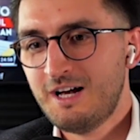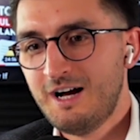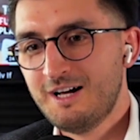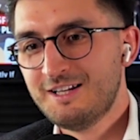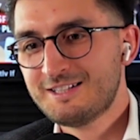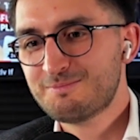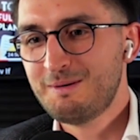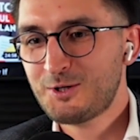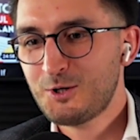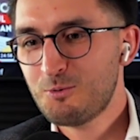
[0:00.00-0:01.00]
Let's
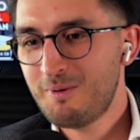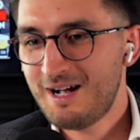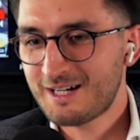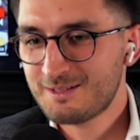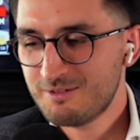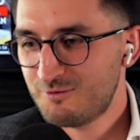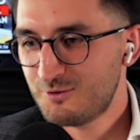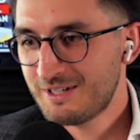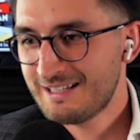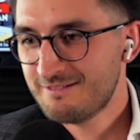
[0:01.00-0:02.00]
maybe go back
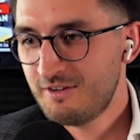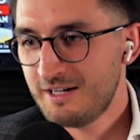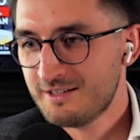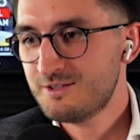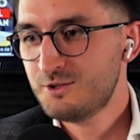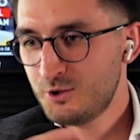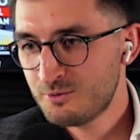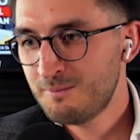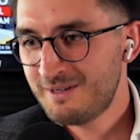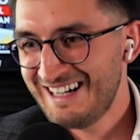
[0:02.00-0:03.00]
before that event. Do you
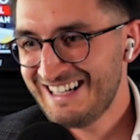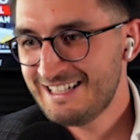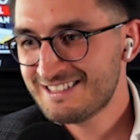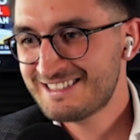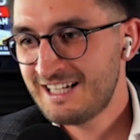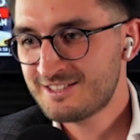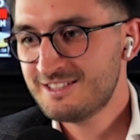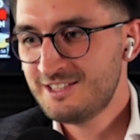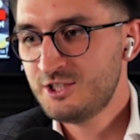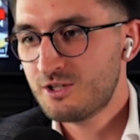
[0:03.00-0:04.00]
remember any
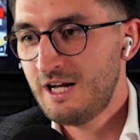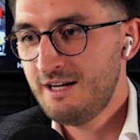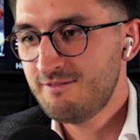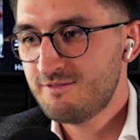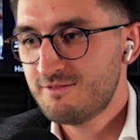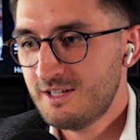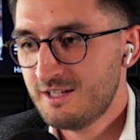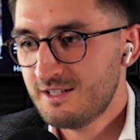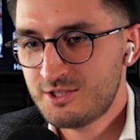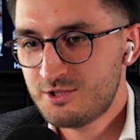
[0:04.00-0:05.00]
instances in your life
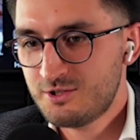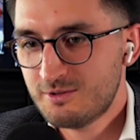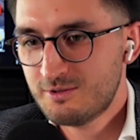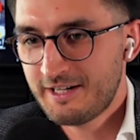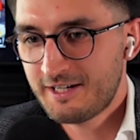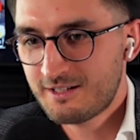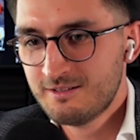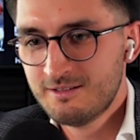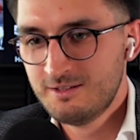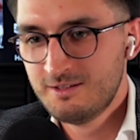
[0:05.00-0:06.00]
that you were like
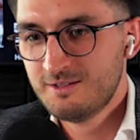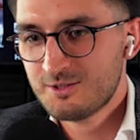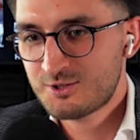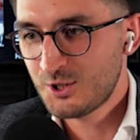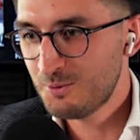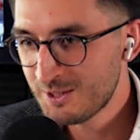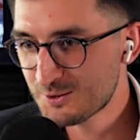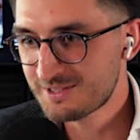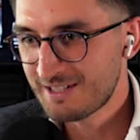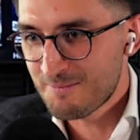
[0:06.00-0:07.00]
so
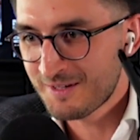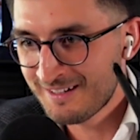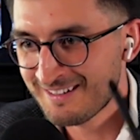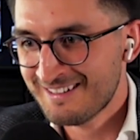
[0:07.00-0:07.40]
into something?